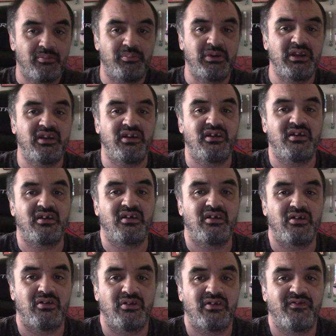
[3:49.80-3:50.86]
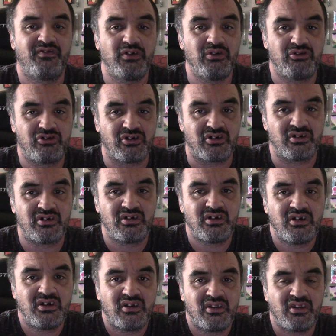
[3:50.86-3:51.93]
be you know the future
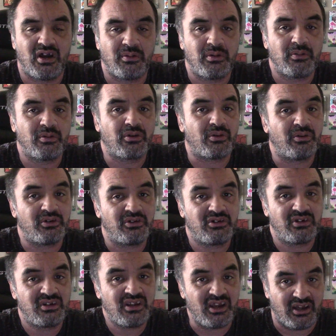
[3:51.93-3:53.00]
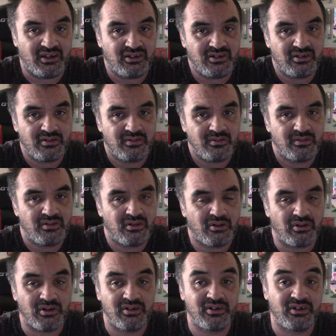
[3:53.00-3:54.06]
that we were going to get,
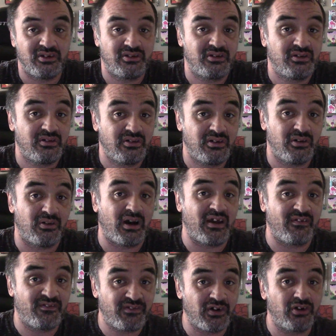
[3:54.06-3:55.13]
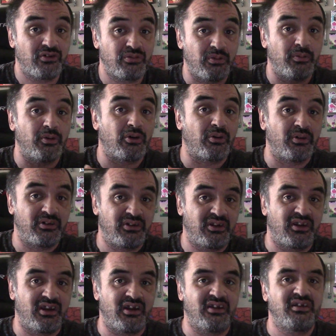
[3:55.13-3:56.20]
or at least you know at first we were going to
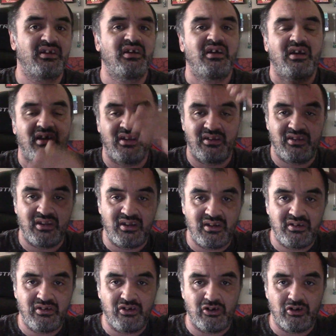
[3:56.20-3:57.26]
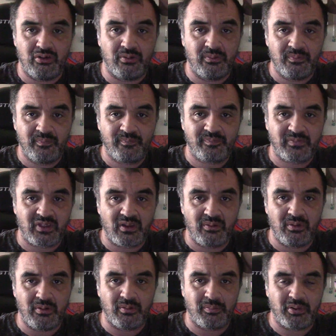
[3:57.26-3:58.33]
get, and then you know
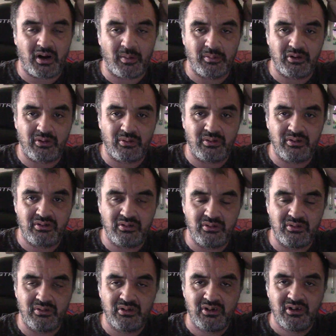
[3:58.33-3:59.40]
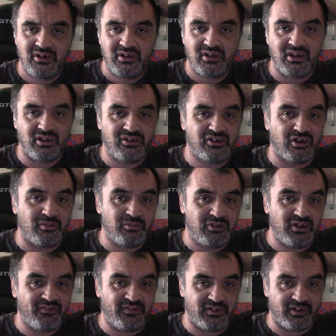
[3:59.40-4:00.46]
we were probably going to get something
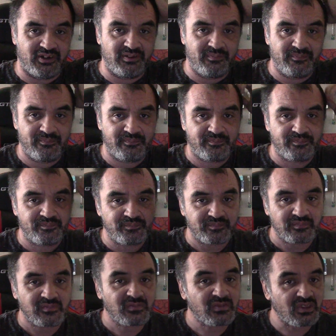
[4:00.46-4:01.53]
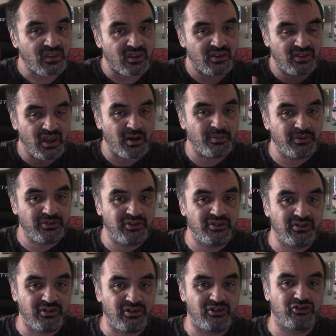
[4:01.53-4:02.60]
differently. That was
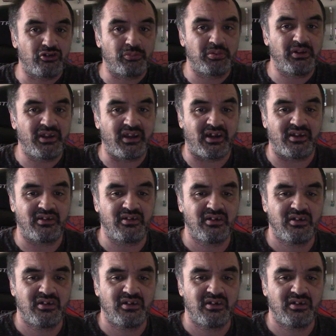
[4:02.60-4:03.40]
his initial plan,